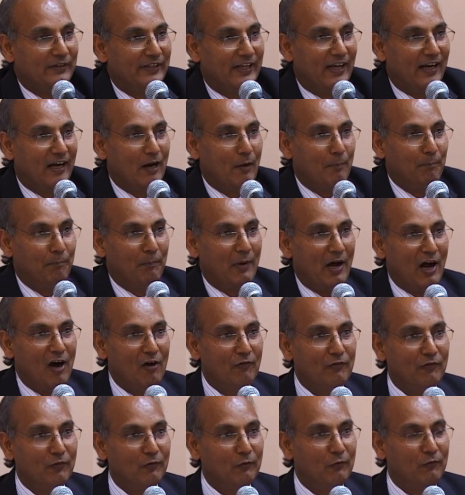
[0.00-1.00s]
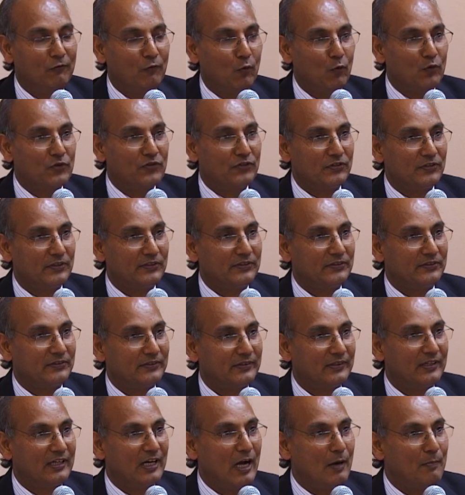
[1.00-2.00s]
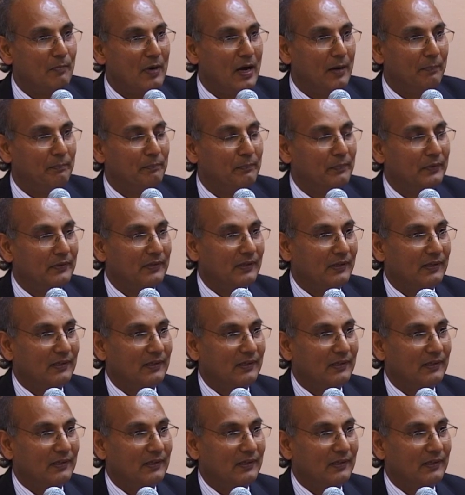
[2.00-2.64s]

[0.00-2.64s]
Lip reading: there are powerful forces come up